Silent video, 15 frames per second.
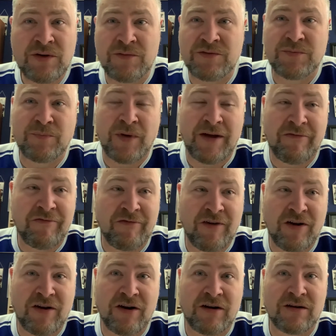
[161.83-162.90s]
He was by
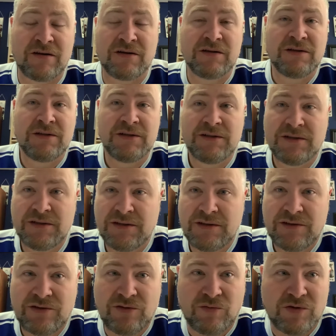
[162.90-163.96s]
far
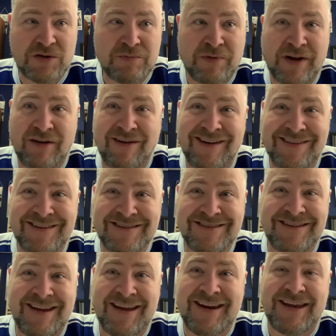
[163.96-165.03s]
the worst player on this
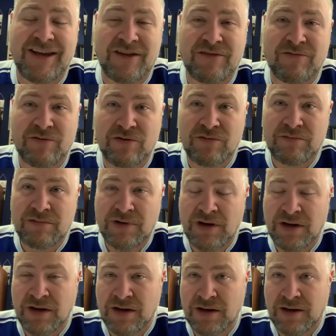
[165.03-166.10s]
day to get through.
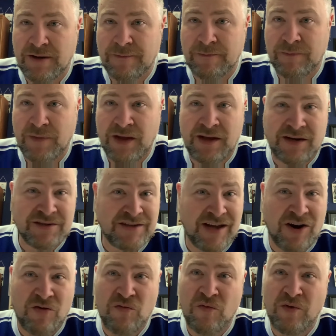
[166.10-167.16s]
And he's
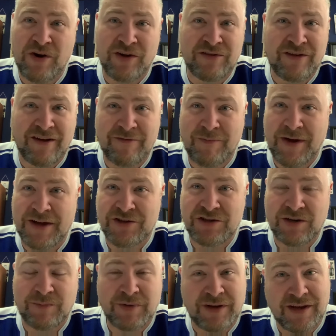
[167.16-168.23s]
got a real tough
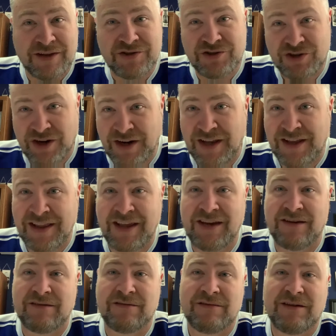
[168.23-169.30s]
matchup against Johnny
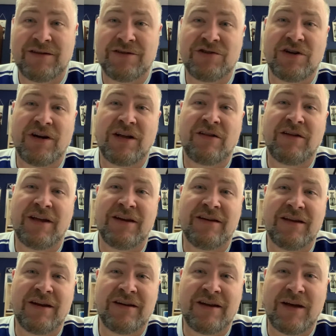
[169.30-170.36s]
Clayton. And Johnny Clayton
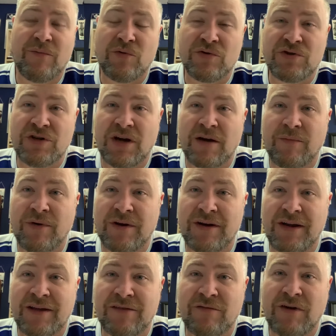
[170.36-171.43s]
did a demo job on
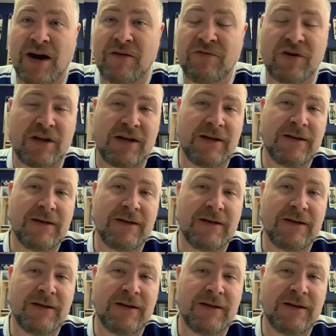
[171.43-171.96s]
Nathan Rafferty.